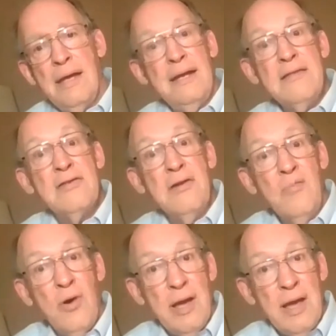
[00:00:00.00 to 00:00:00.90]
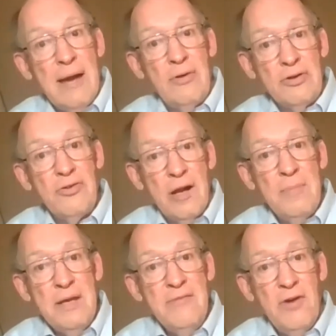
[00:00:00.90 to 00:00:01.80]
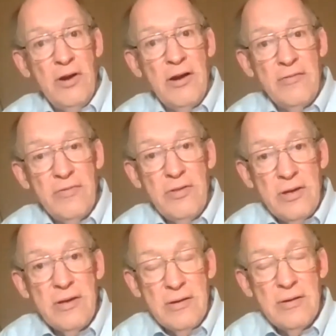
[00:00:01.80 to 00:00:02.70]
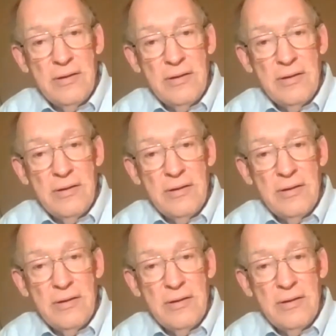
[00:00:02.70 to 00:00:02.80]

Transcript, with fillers: And in some way, I will try to be involved there